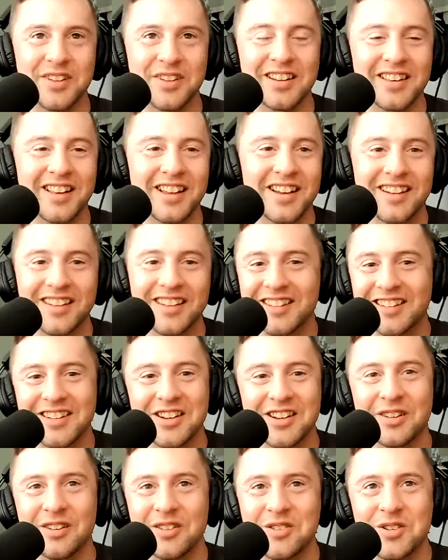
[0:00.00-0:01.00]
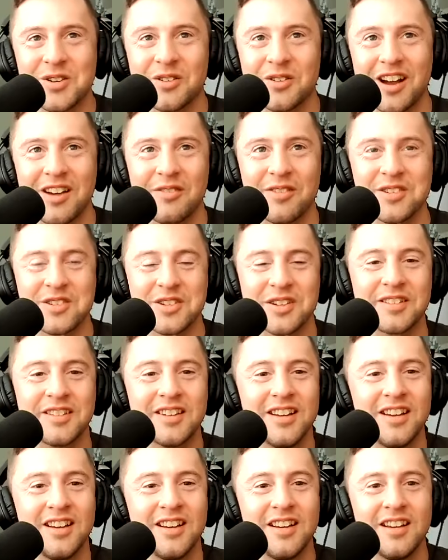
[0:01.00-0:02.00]
like that. So I wasn't
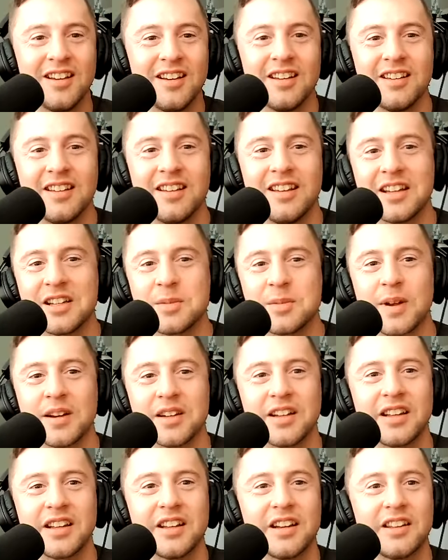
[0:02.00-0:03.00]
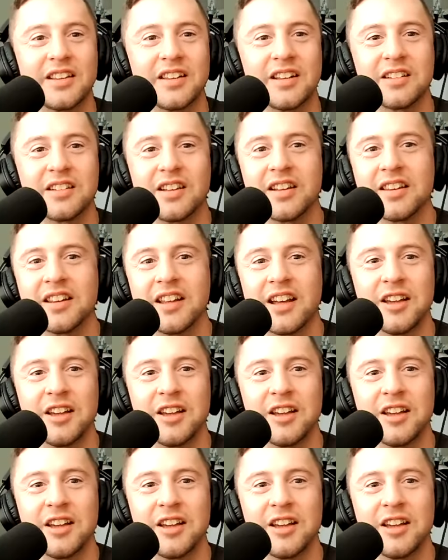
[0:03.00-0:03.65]
expecting anything like that.